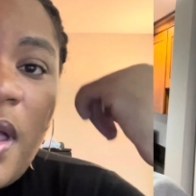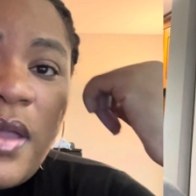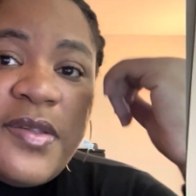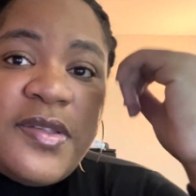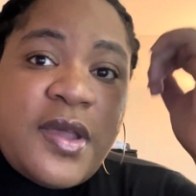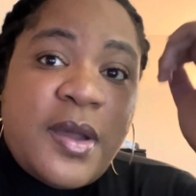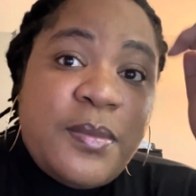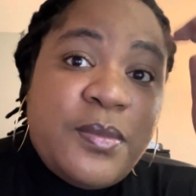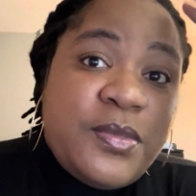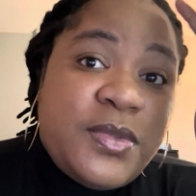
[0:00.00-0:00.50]

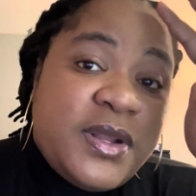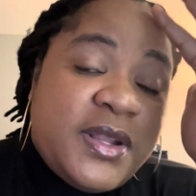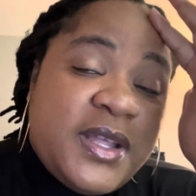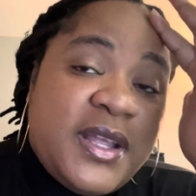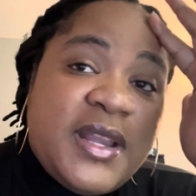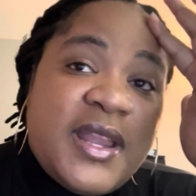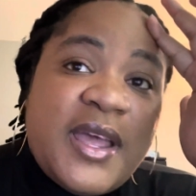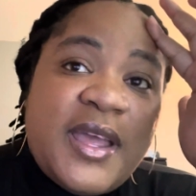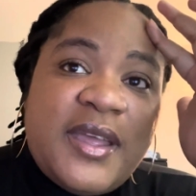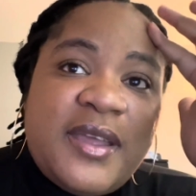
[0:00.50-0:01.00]
So I'm really
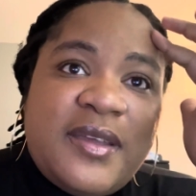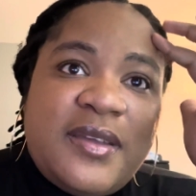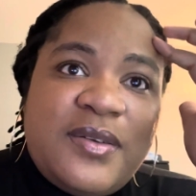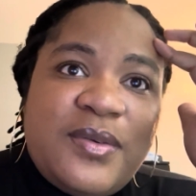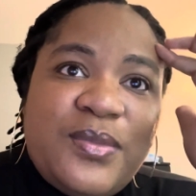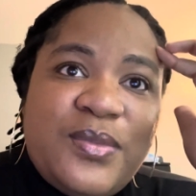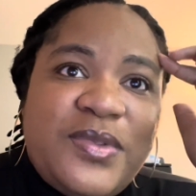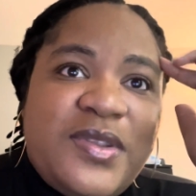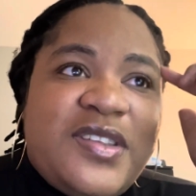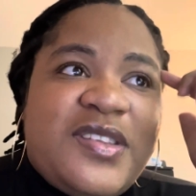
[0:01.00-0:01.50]
like,
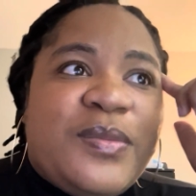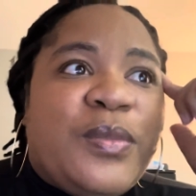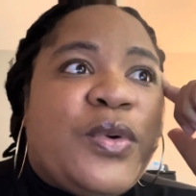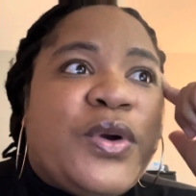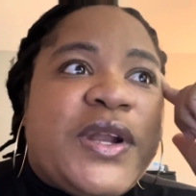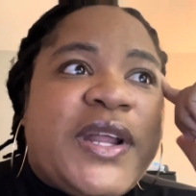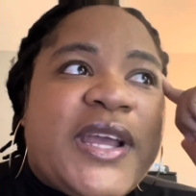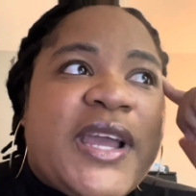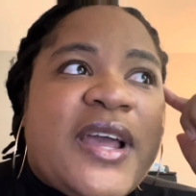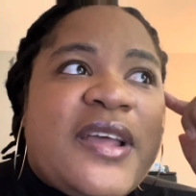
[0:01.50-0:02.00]
this
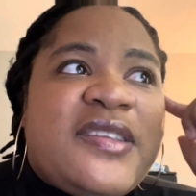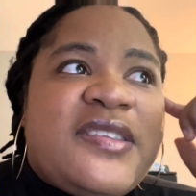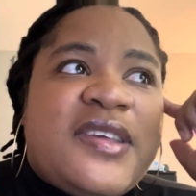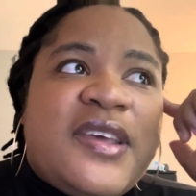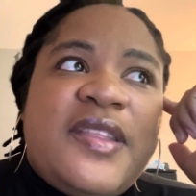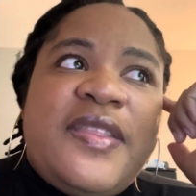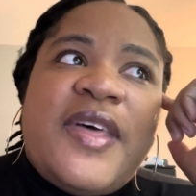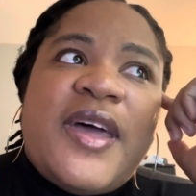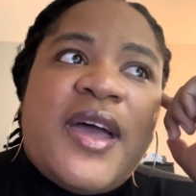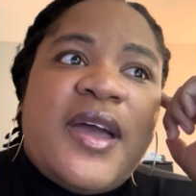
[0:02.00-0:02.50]
morning I
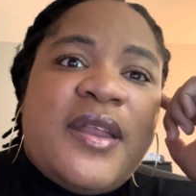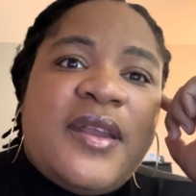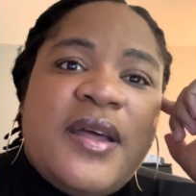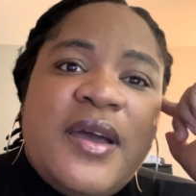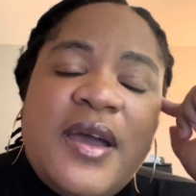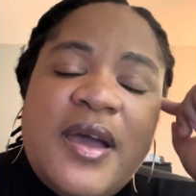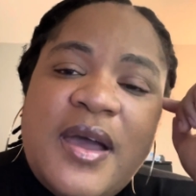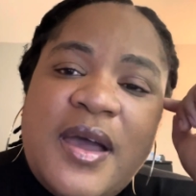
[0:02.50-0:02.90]
said that